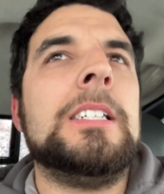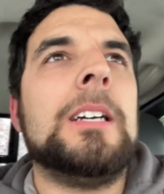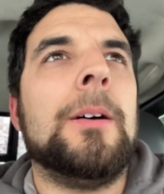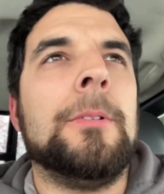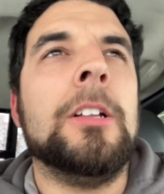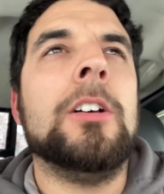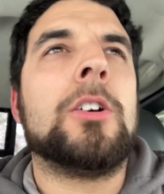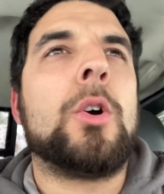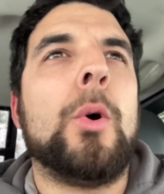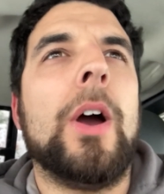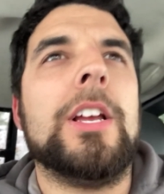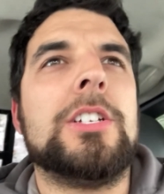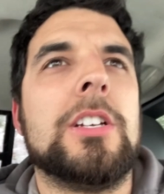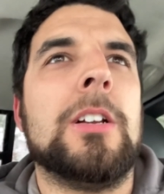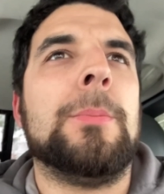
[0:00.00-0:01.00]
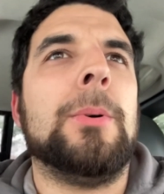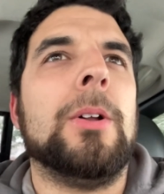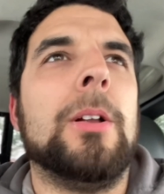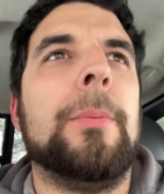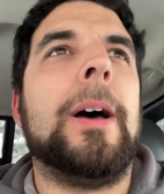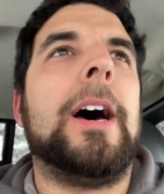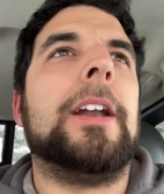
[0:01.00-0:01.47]
I'm a little
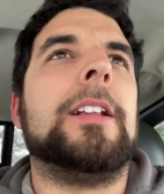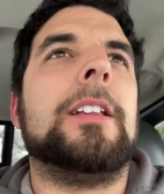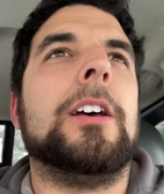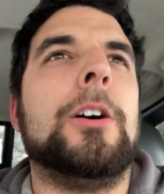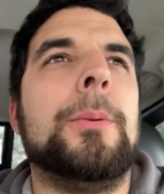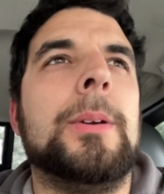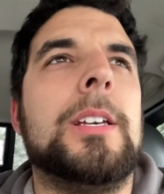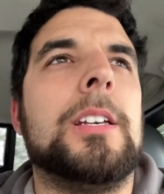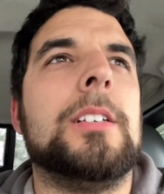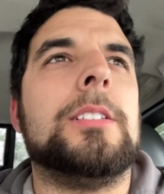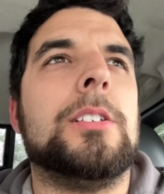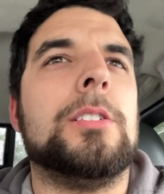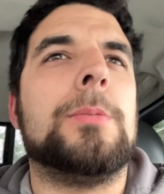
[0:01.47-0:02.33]
questionable about it though because it